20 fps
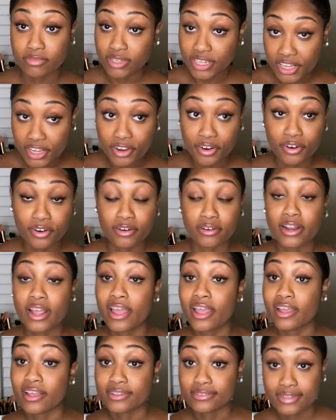here
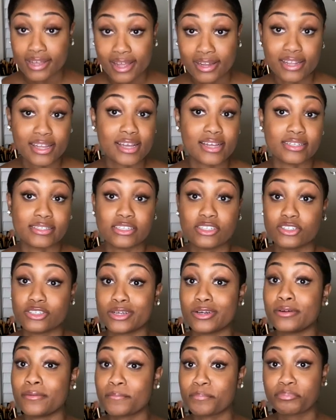in Tallahassee.
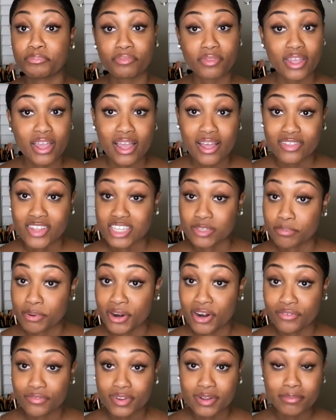So that's
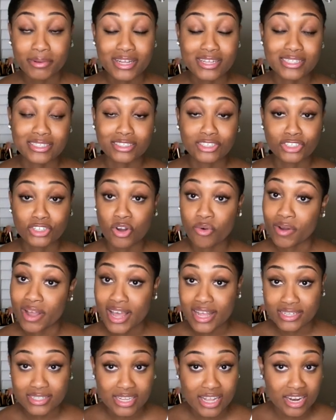perfect because no one
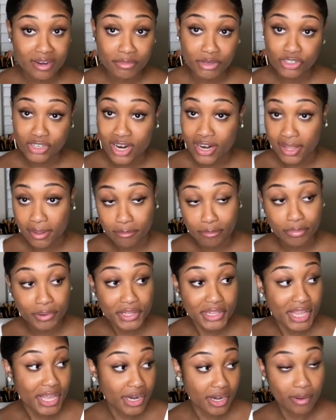has time to be trying to put
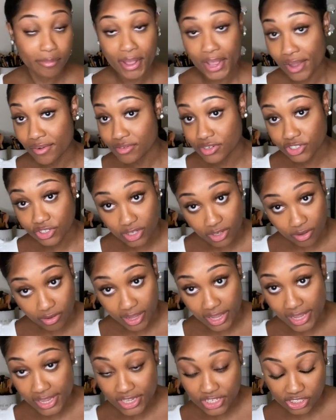that in the back of a truck,
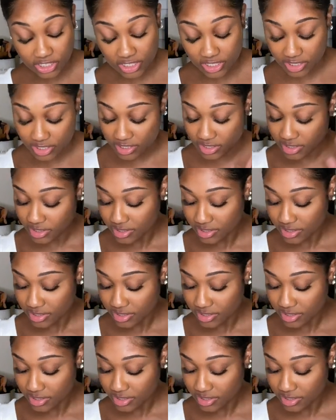okay? It's just